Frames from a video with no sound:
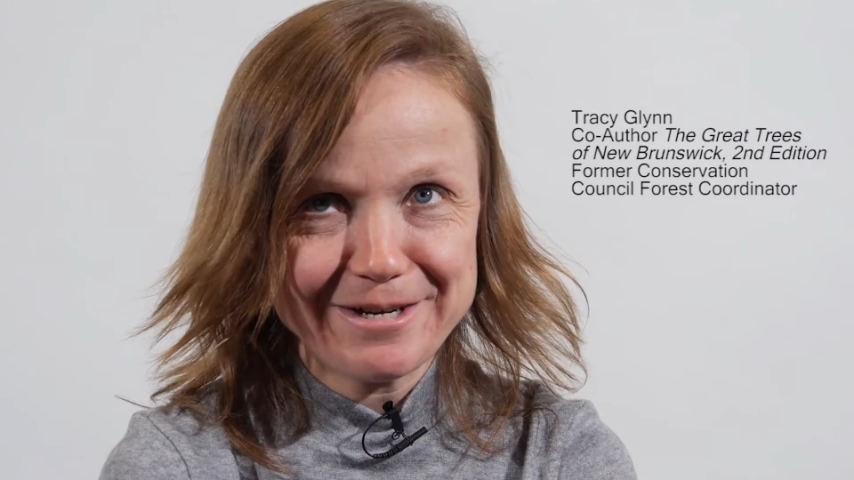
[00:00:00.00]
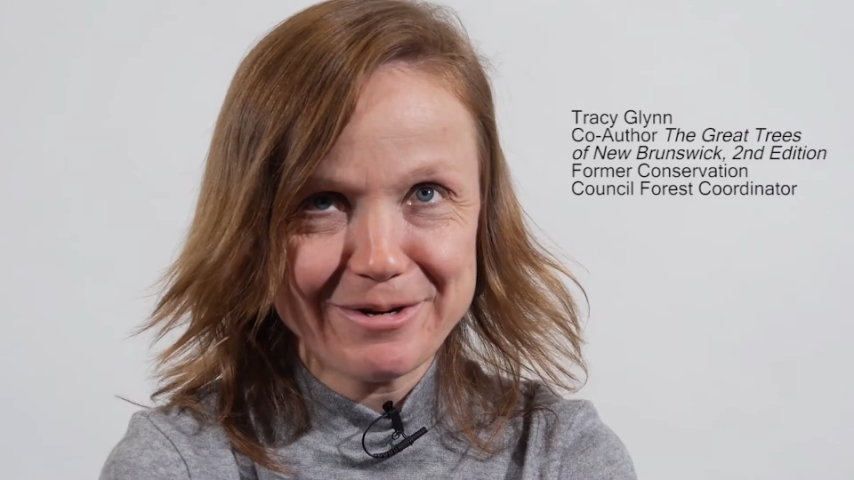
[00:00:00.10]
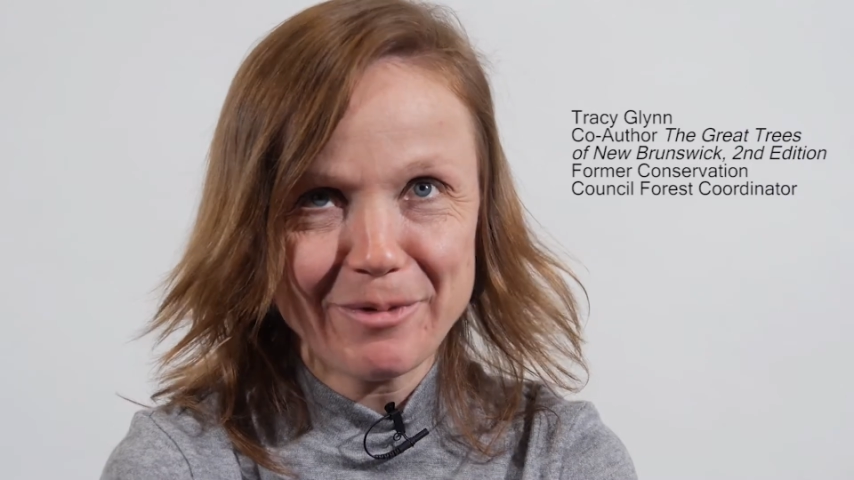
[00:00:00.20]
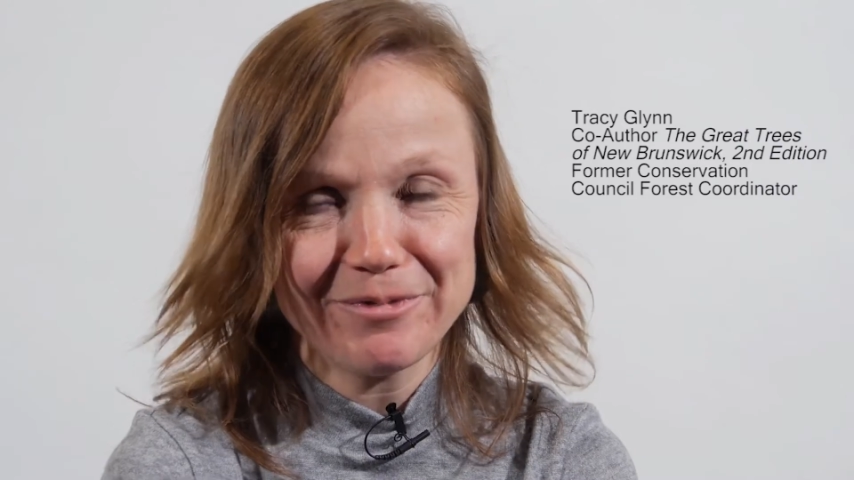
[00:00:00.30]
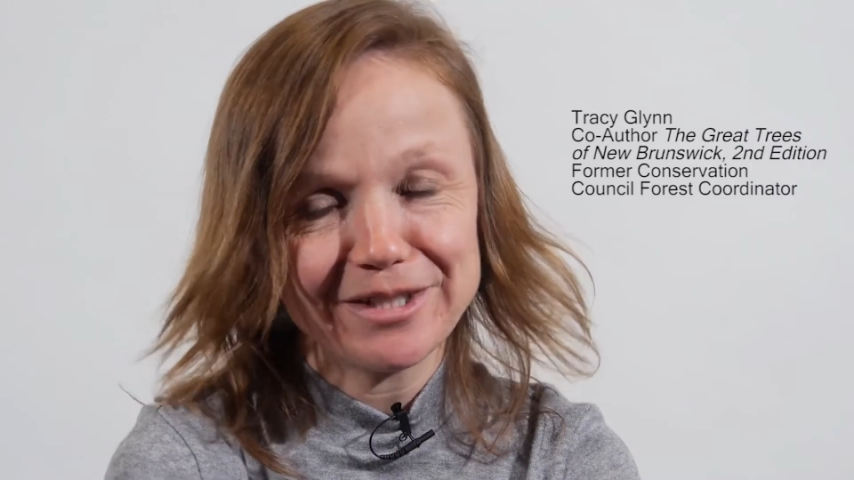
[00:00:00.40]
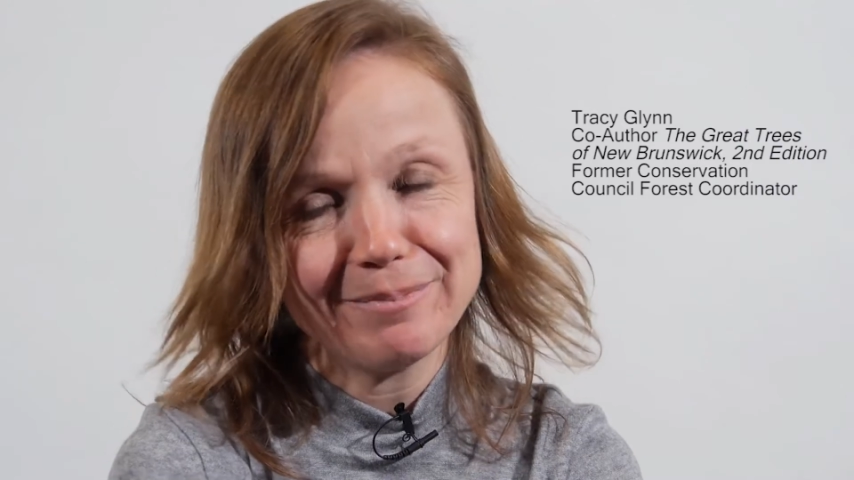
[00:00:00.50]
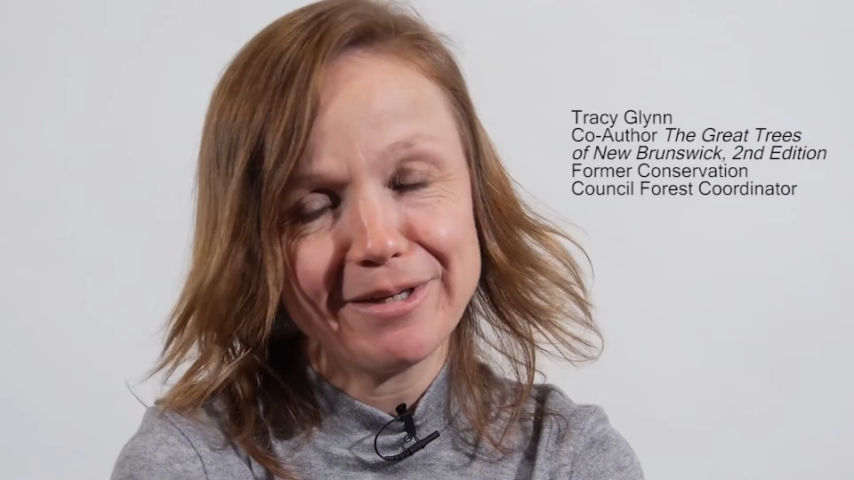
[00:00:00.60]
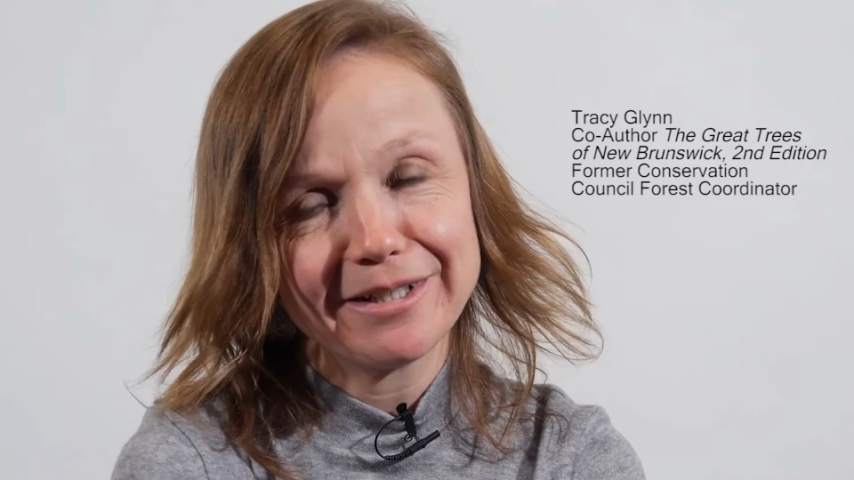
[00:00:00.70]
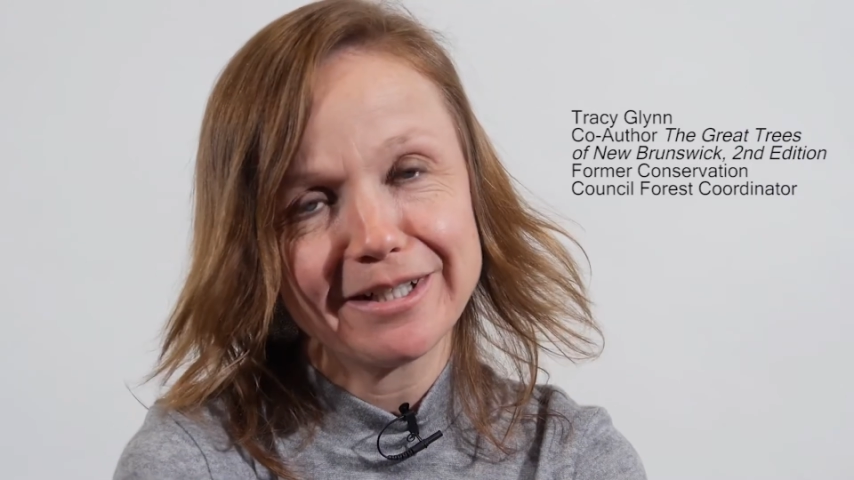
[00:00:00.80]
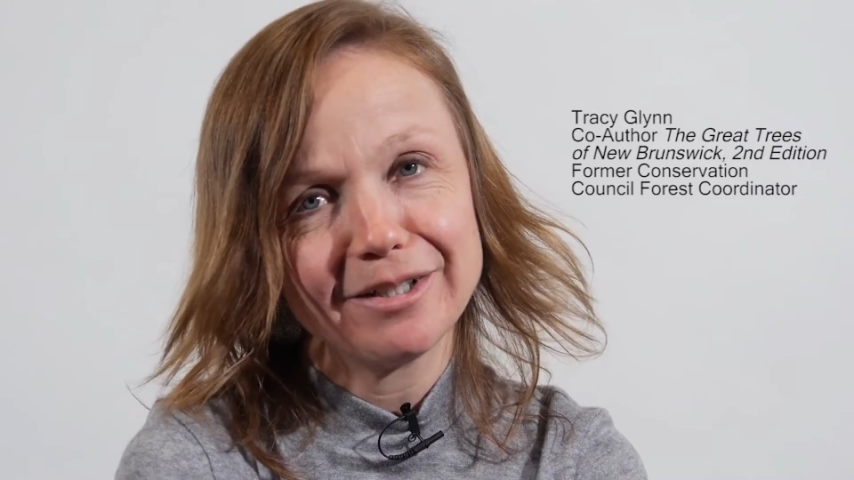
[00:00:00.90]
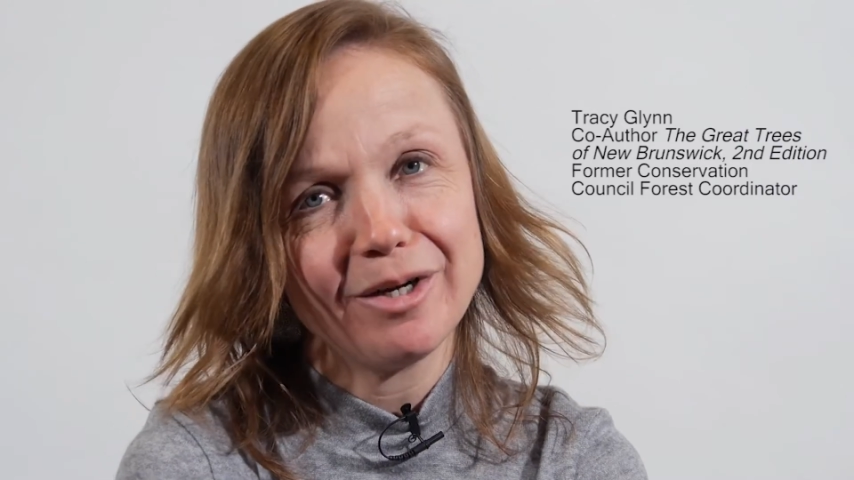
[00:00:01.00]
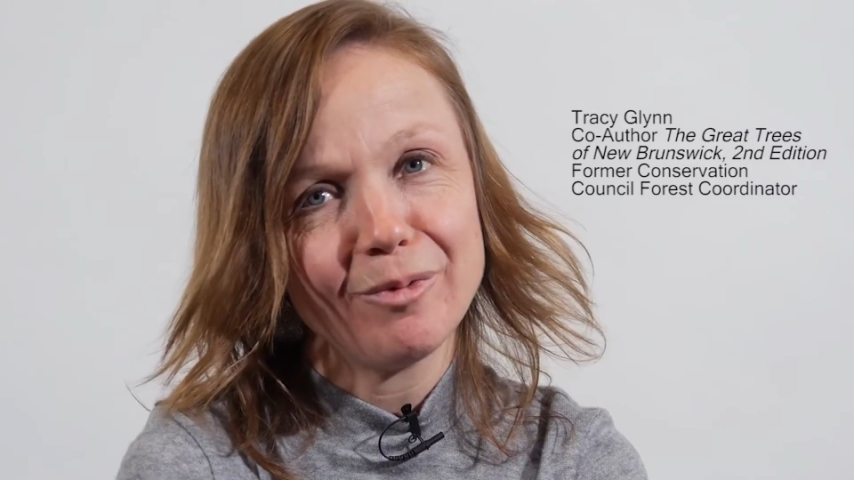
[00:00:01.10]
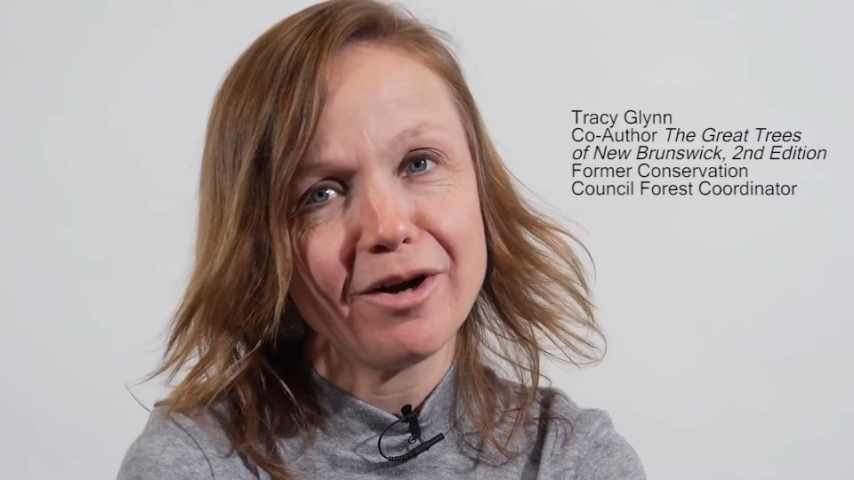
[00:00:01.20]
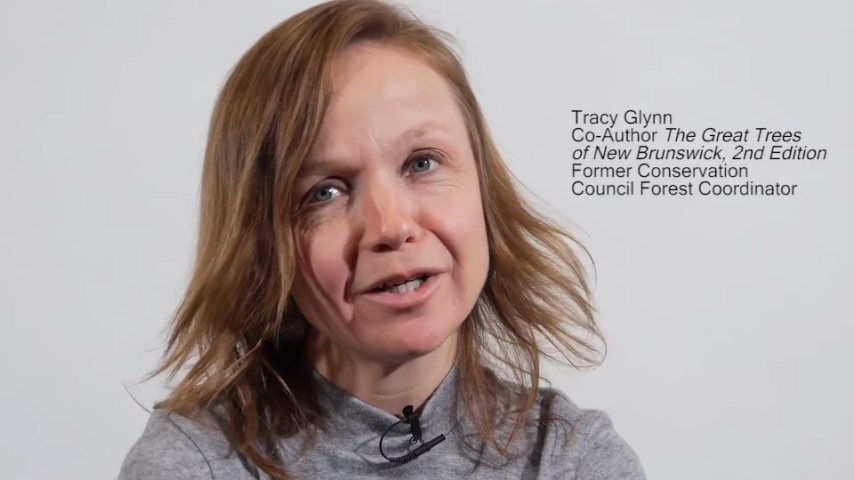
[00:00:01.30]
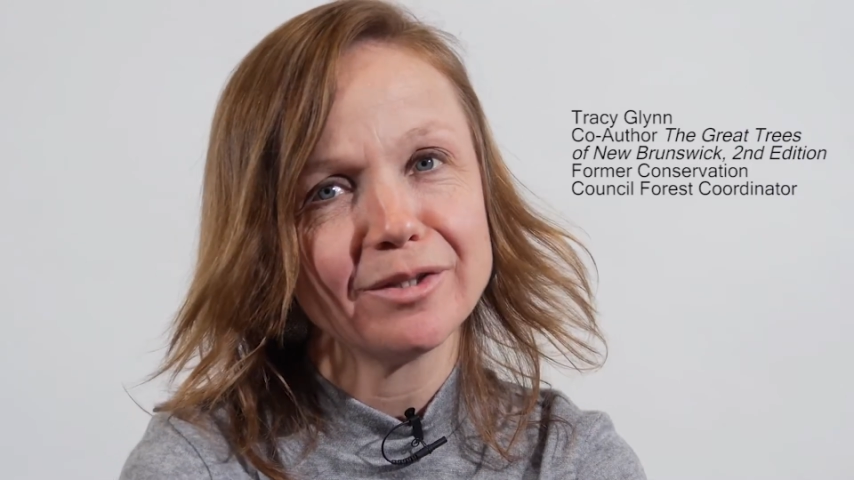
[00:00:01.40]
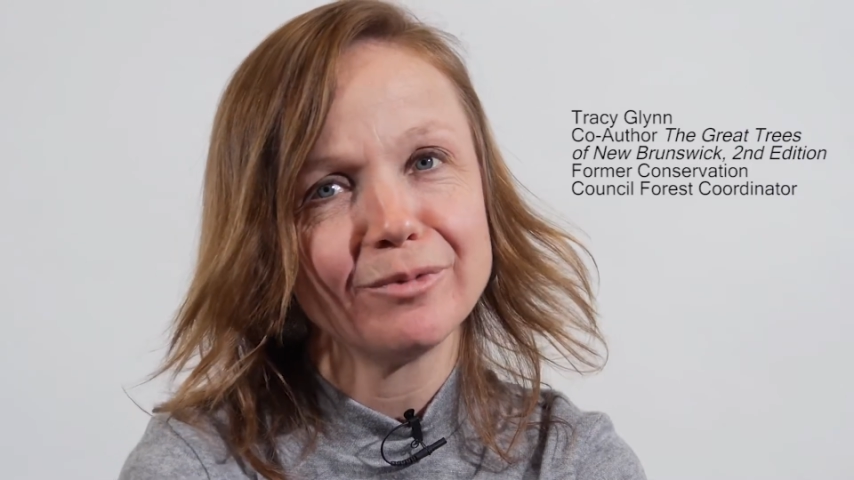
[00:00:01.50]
hopefully make a walk in